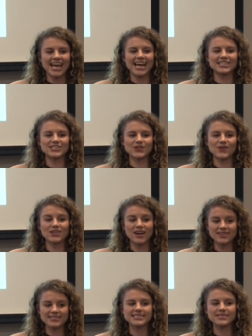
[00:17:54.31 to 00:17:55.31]
And so a
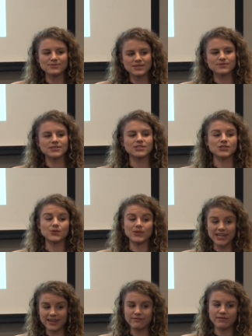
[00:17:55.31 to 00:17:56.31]
lot of the symptoms that you
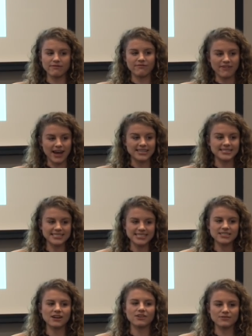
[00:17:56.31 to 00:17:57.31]
get from
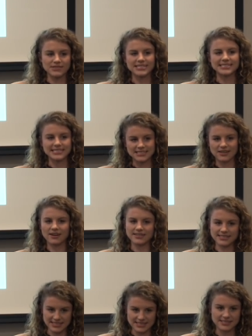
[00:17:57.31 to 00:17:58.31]
fasting are really
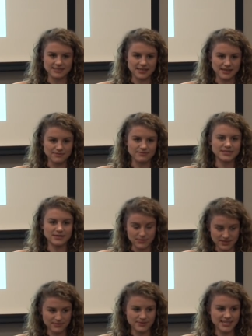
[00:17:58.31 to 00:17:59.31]
detox
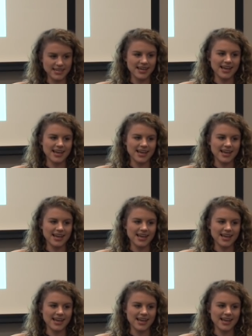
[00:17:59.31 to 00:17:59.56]
symptoms.